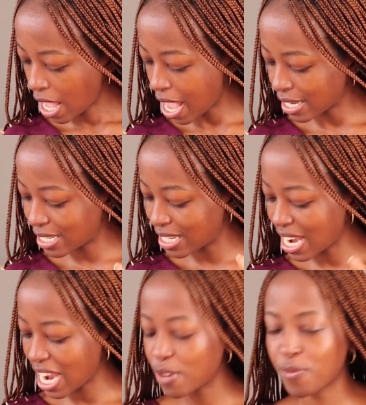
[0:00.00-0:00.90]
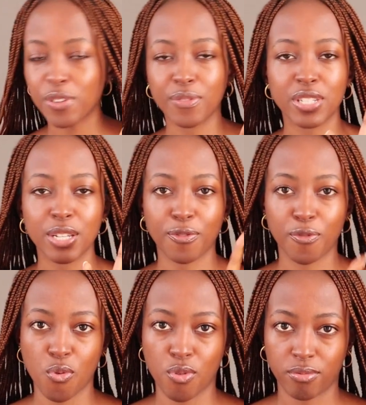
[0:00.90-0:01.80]
at
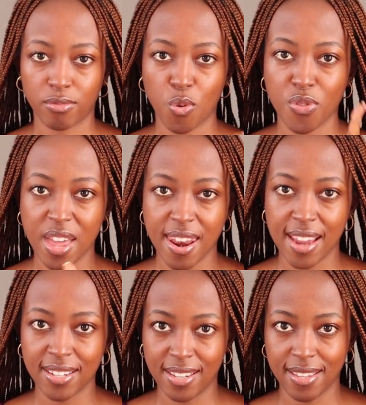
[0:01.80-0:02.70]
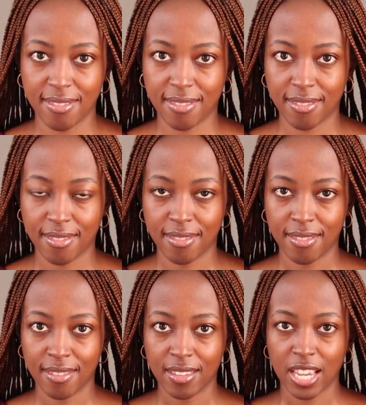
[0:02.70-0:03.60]
9:54 on the 19th,
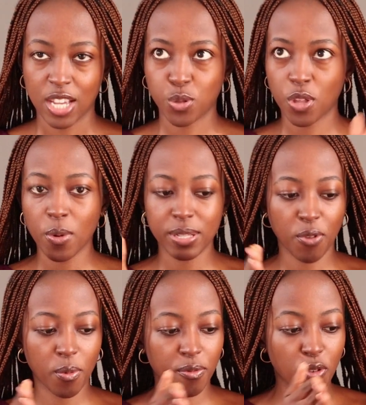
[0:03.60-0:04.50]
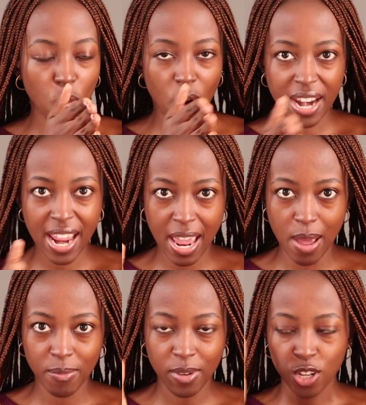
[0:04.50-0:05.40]
so that was from 1
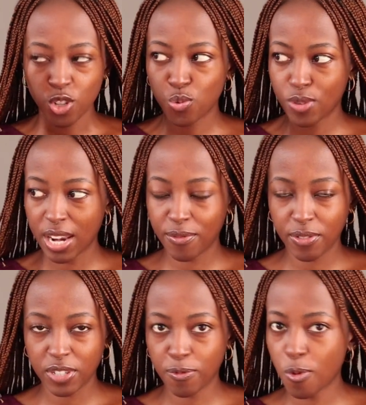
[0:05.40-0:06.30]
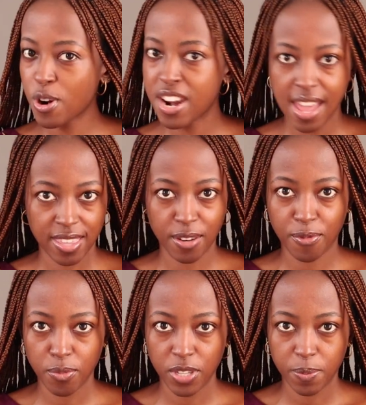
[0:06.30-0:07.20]
a.m. to 9:54, nothing
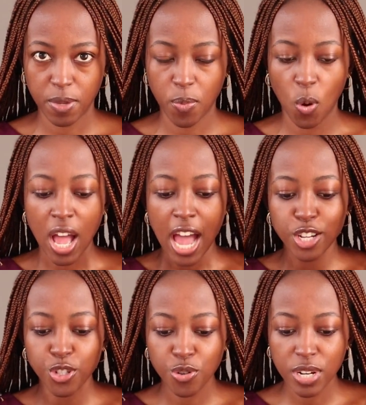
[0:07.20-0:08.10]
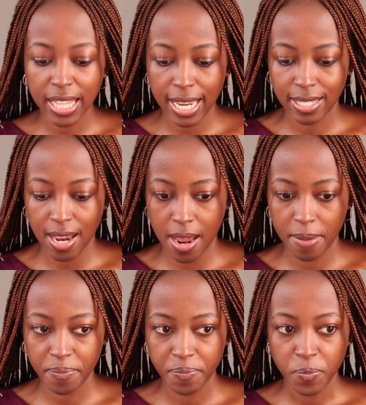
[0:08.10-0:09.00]
from these people. And during that
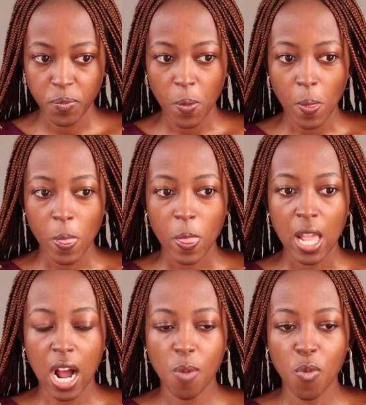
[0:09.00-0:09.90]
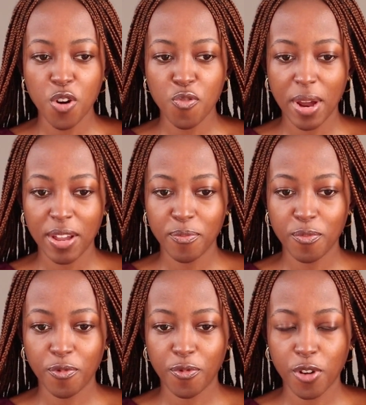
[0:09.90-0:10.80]
time, one of my
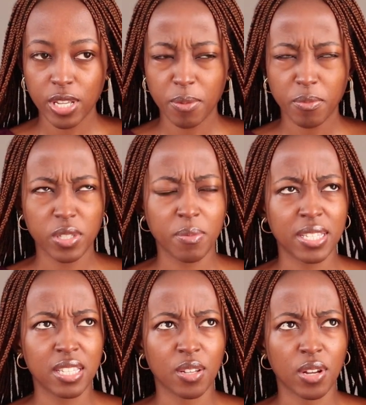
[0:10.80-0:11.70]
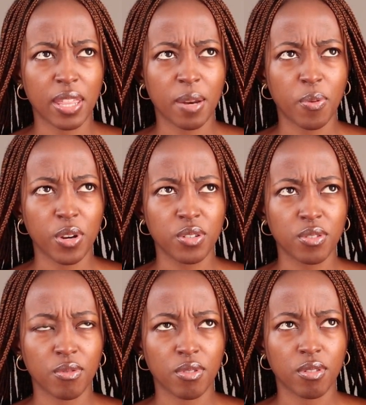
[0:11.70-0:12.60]
friend, was it my sister at that
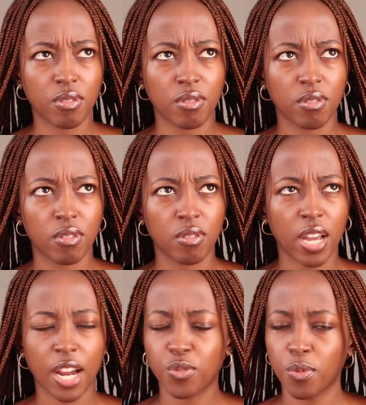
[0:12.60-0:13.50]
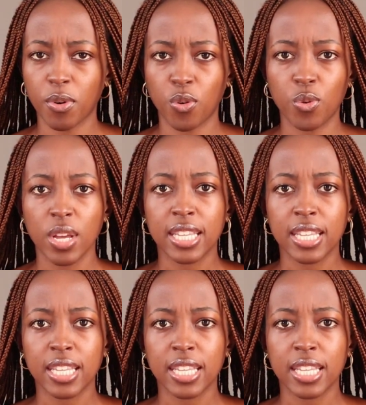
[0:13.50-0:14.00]
point, or I can't remember who,